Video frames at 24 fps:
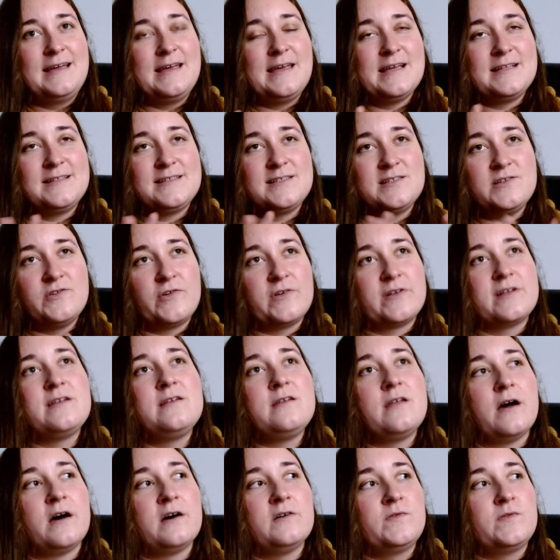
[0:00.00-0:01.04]
it's not
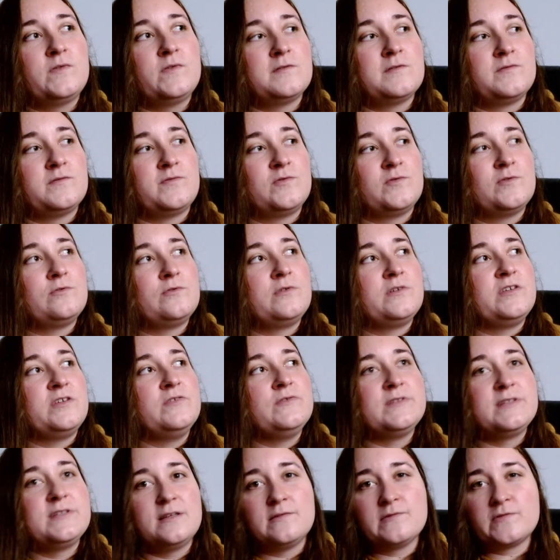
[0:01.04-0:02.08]
enough for
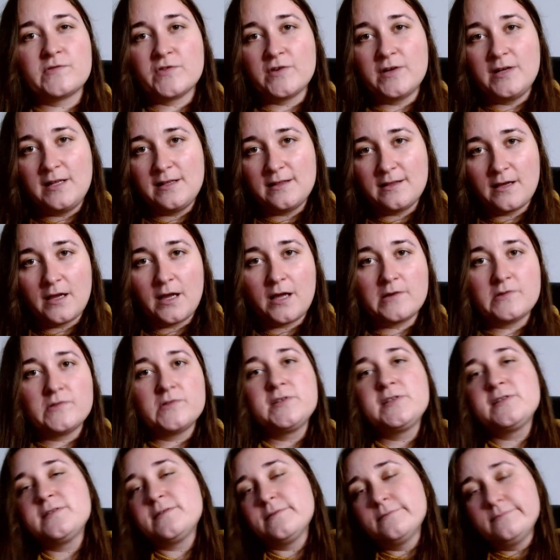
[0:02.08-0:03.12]
using it for anything
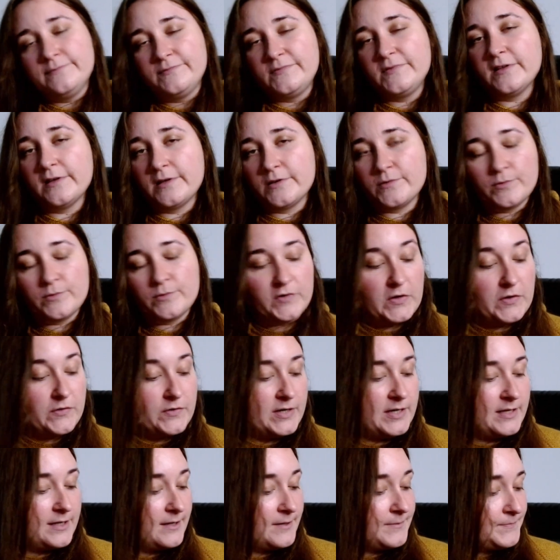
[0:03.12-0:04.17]
else, then it will go in
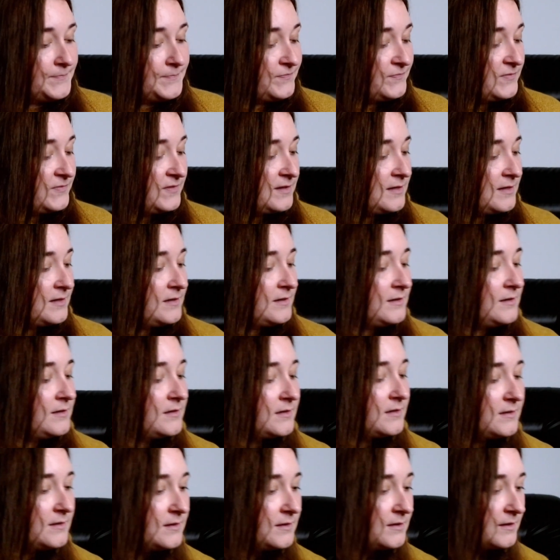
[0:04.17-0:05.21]
here.
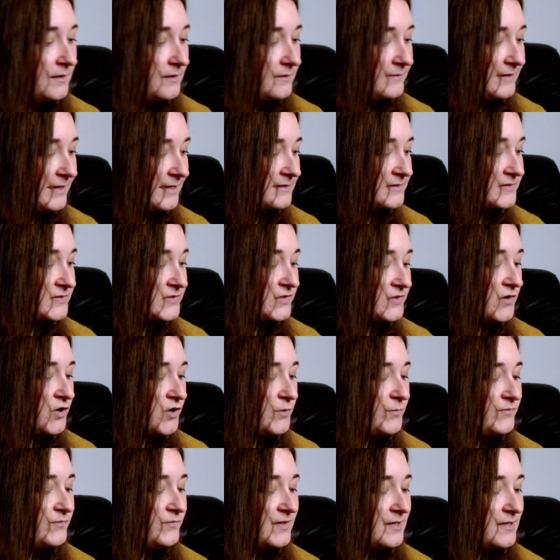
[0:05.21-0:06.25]
Yeah, so
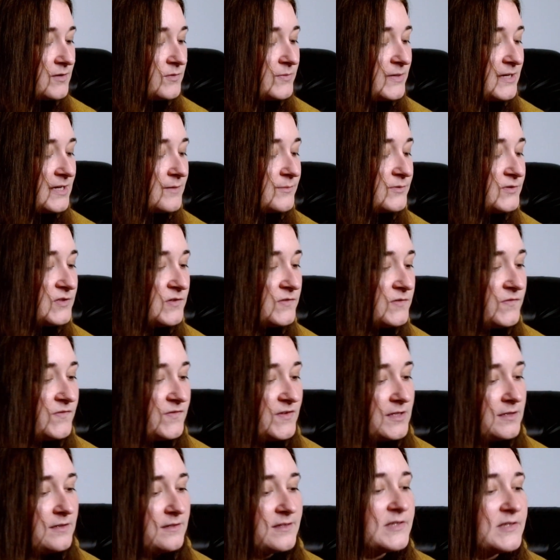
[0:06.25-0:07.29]
hopefully I'll be able to
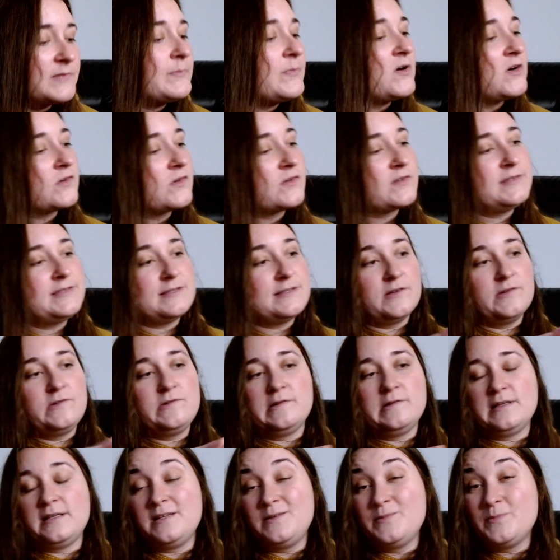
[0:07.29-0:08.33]
fill this box
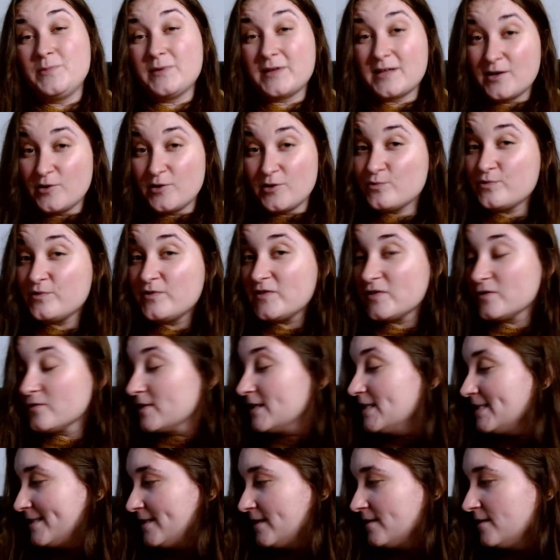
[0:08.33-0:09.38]
slowly, but I also
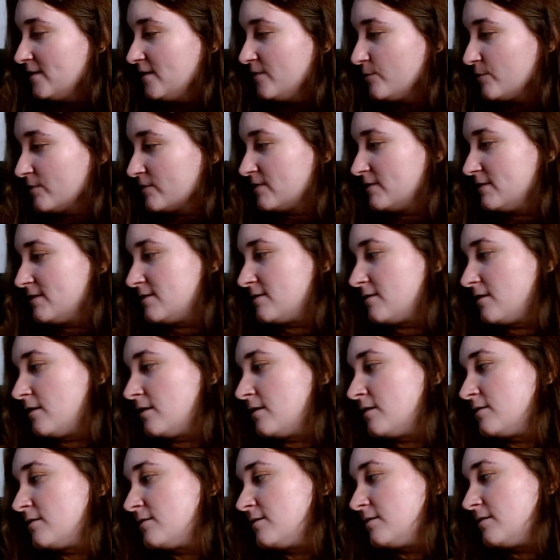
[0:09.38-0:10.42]
ideally want to
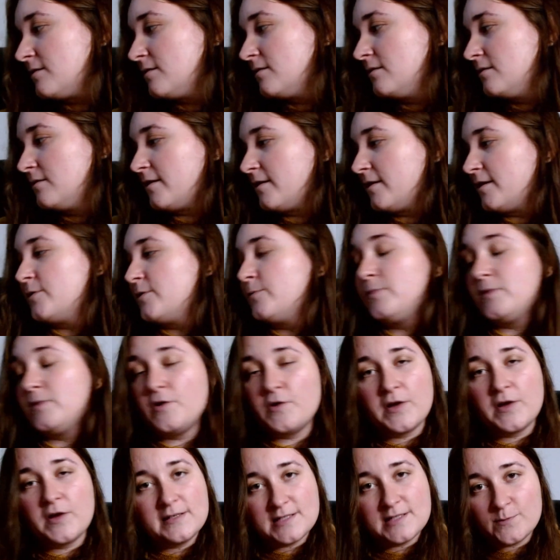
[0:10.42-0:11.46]
start
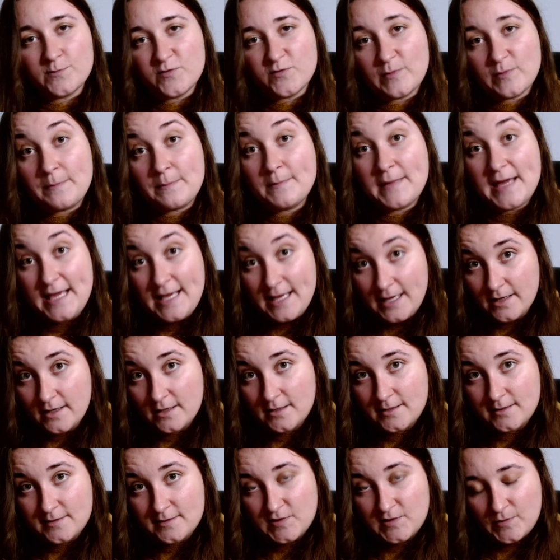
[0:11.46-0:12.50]
blocking some of my main
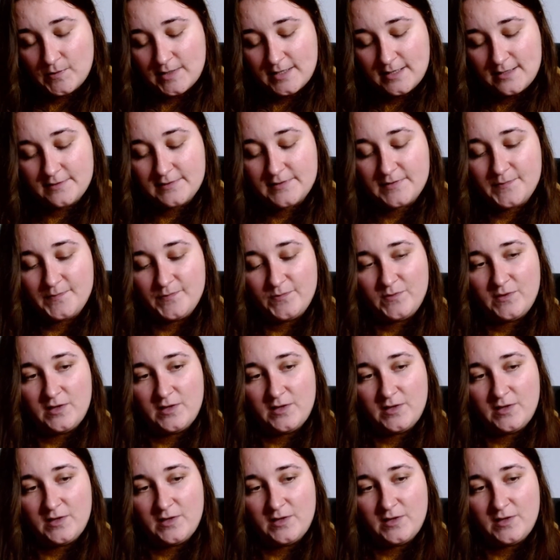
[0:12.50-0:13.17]
colour squares